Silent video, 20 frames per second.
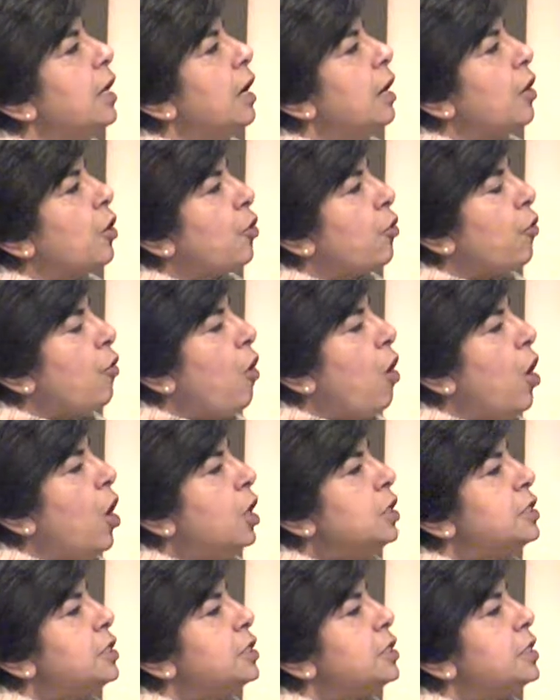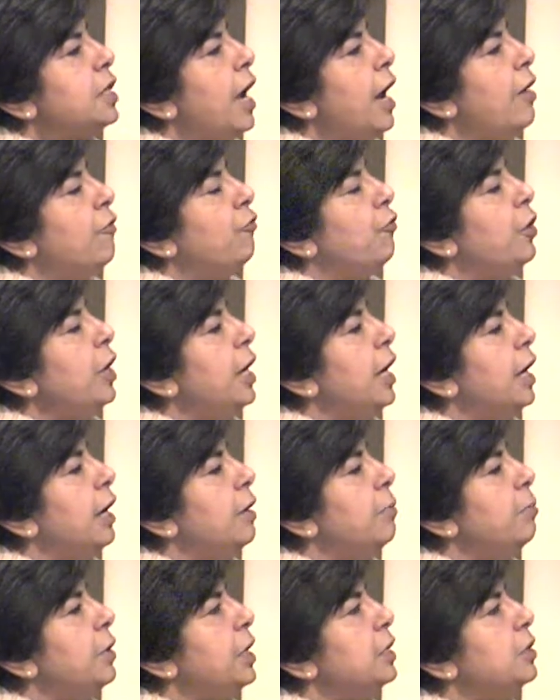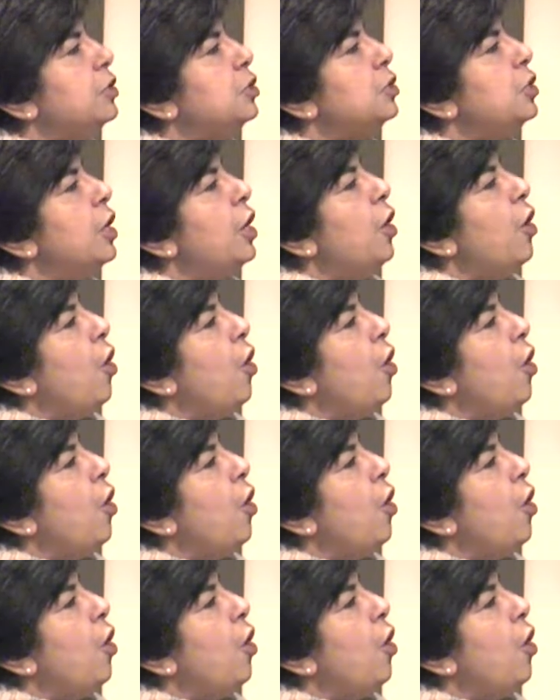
across every element